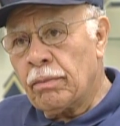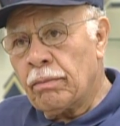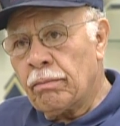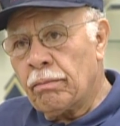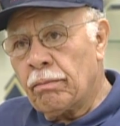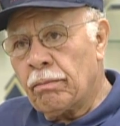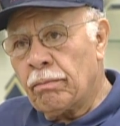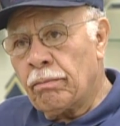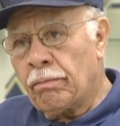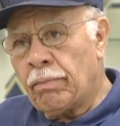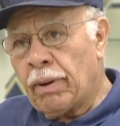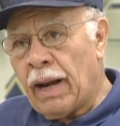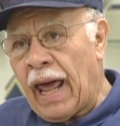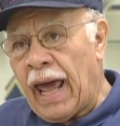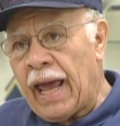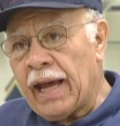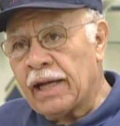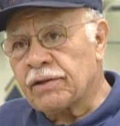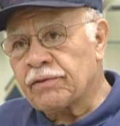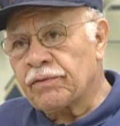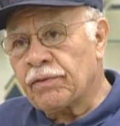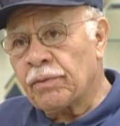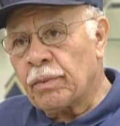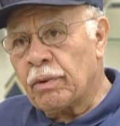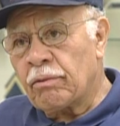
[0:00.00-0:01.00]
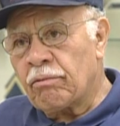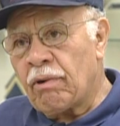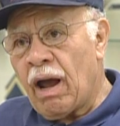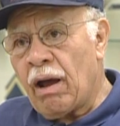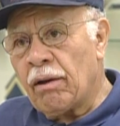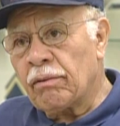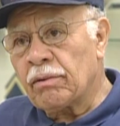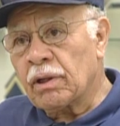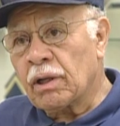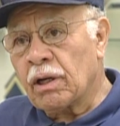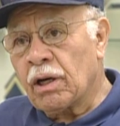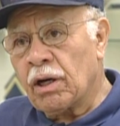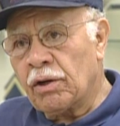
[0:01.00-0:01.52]
blacks from
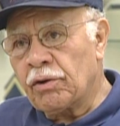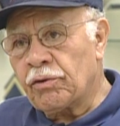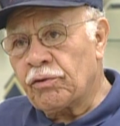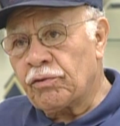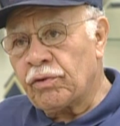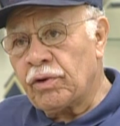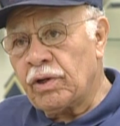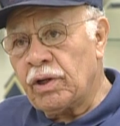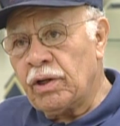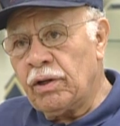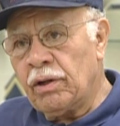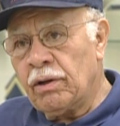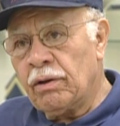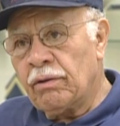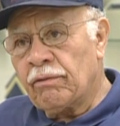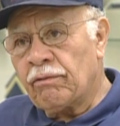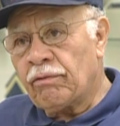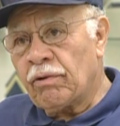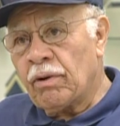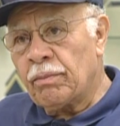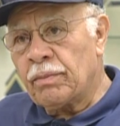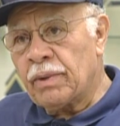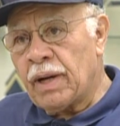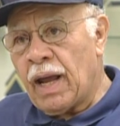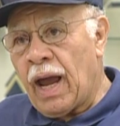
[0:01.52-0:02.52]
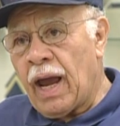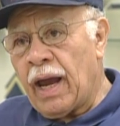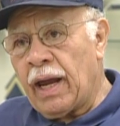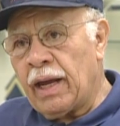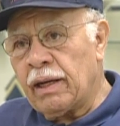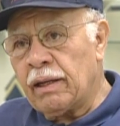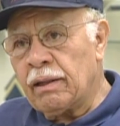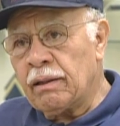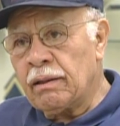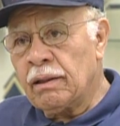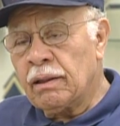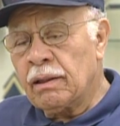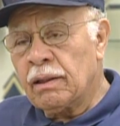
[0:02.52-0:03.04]
around the country from
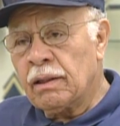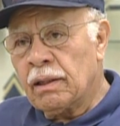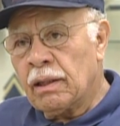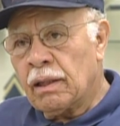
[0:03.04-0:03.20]
9